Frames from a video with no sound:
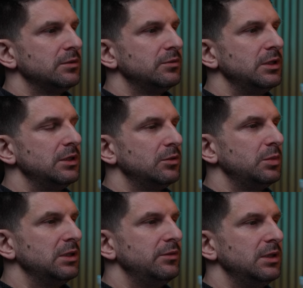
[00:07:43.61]
Both of
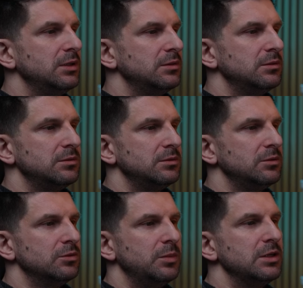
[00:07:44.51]
them
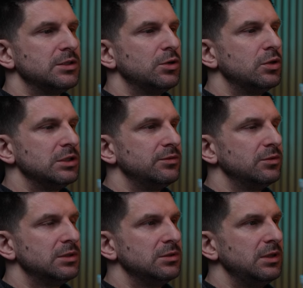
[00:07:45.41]
have similar
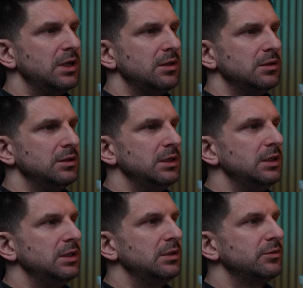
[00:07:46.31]
functionality,
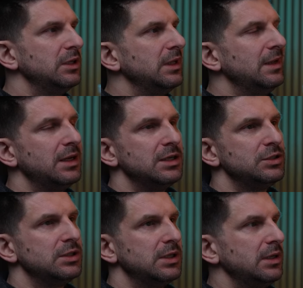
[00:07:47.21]
and they are the best on the
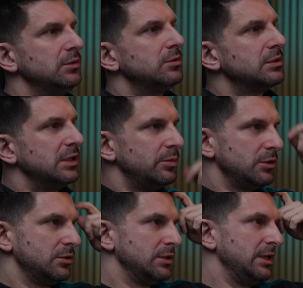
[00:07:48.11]
market.
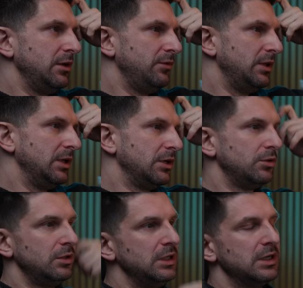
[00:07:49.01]
I just know
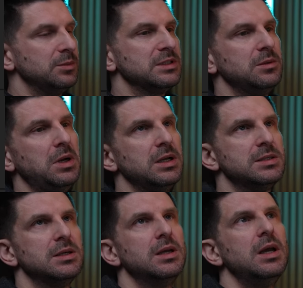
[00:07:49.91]
this from those who are
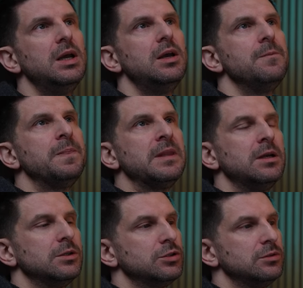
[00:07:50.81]
involved with games.
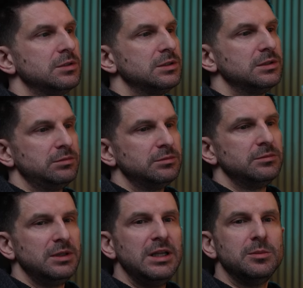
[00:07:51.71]
What's with them?